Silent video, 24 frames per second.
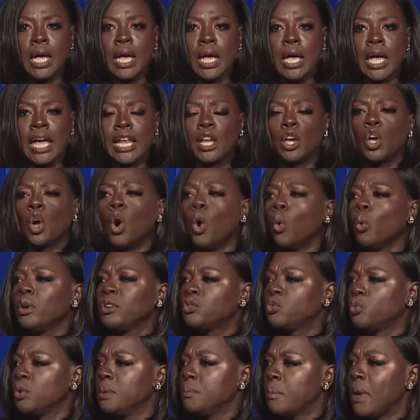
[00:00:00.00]
And I
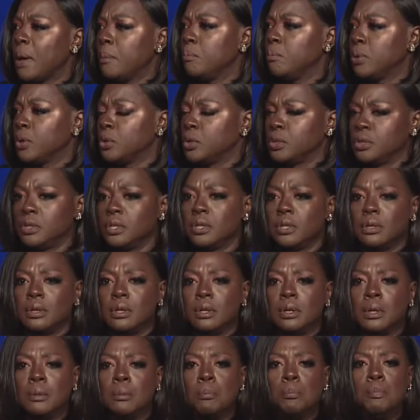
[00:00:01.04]
always remembered
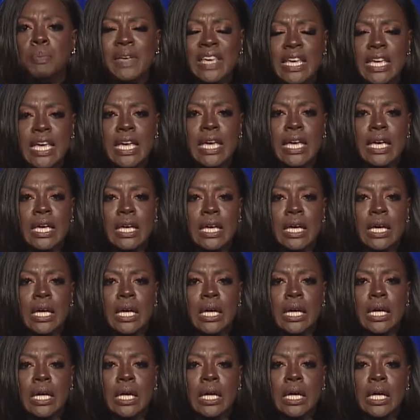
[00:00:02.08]
being
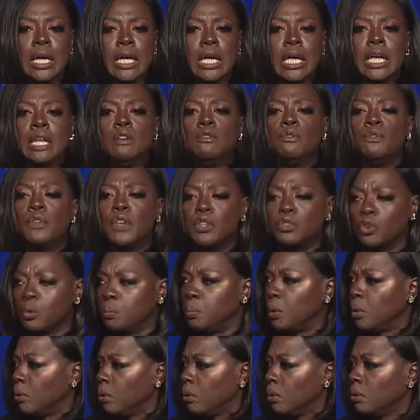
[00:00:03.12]
invisible.